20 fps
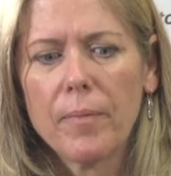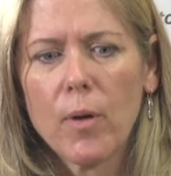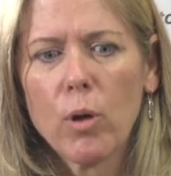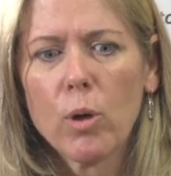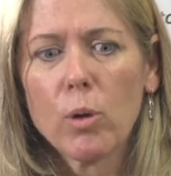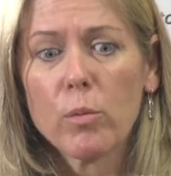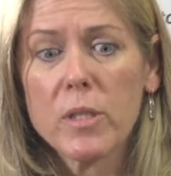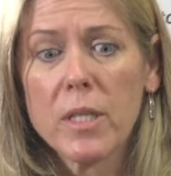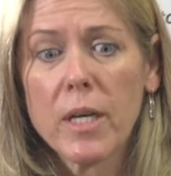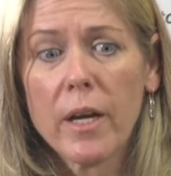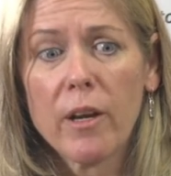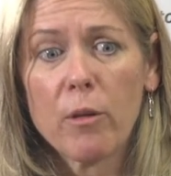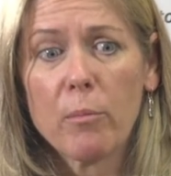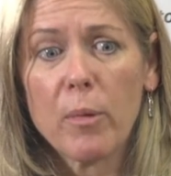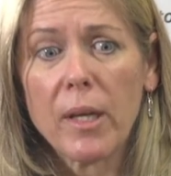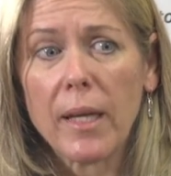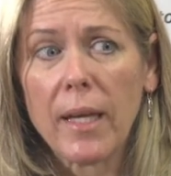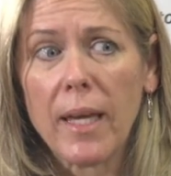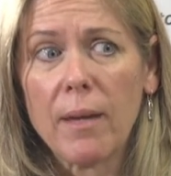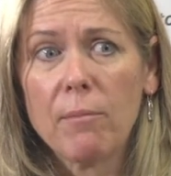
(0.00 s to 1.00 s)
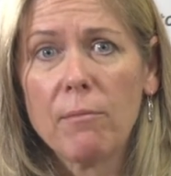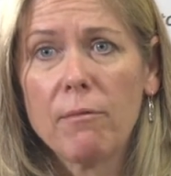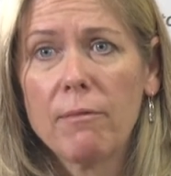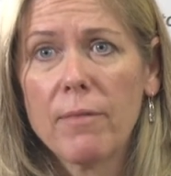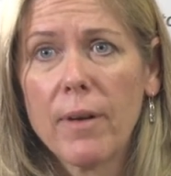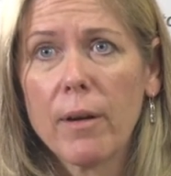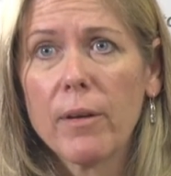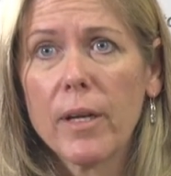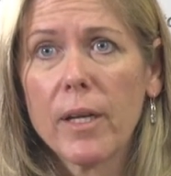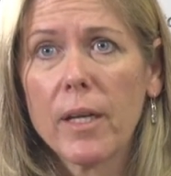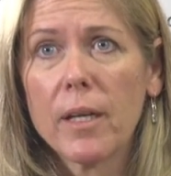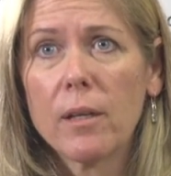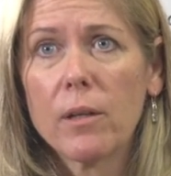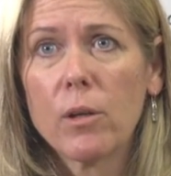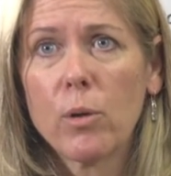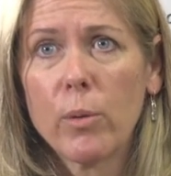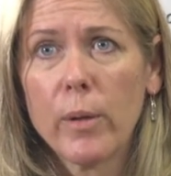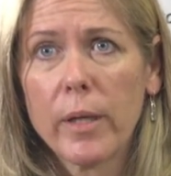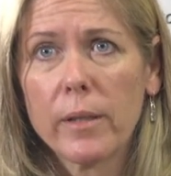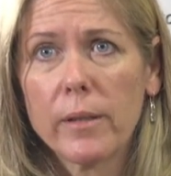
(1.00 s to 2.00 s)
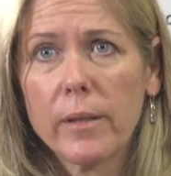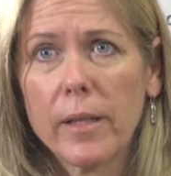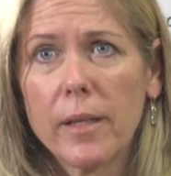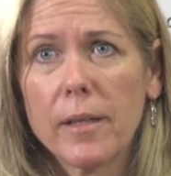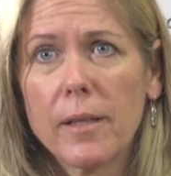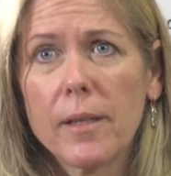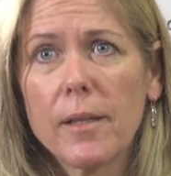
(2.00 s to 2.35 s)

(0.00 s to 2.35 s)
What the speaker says: her retirement came very quickly.